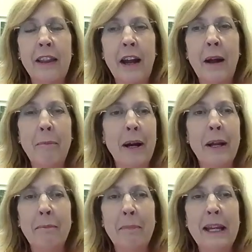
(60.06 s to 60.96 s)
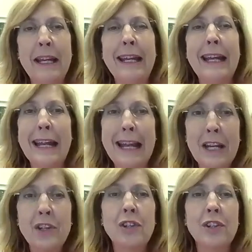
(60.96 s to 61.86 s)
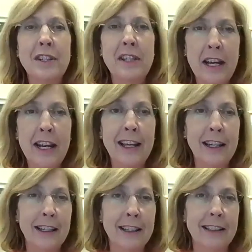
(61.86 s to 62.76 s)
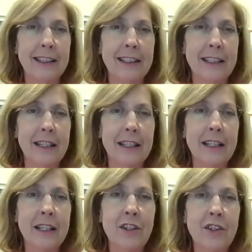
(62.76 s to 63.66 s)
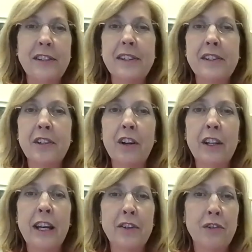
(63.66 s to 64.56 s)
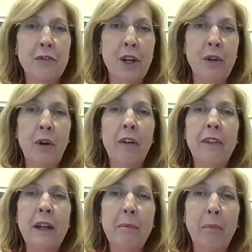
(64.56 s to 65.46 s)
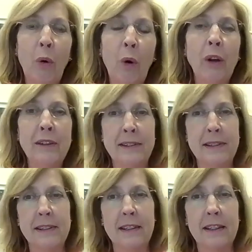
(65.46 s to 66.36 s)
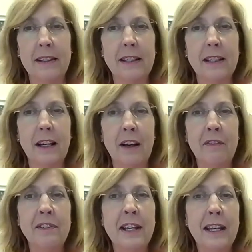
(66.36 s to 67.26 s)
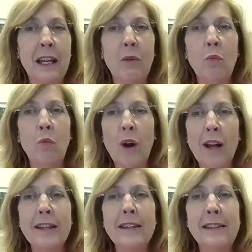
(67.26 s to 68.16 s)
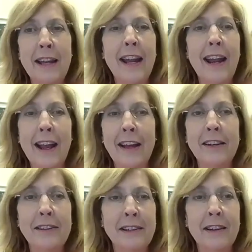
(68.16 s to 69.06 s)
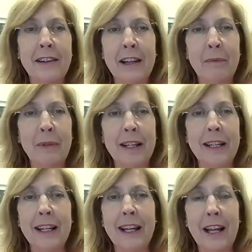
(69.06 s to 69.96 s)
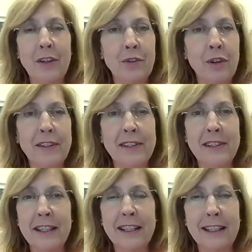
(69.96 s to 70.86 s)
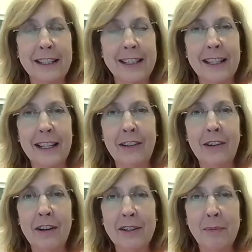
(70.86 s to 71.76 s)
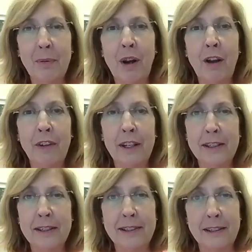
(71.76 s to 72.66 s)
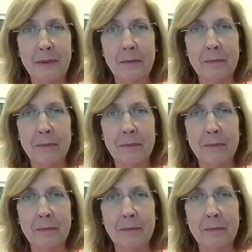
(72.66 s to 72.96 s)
that might be each day. Jesus taught, as you know, of the importance of taking one day at a time and trusting in God's providence.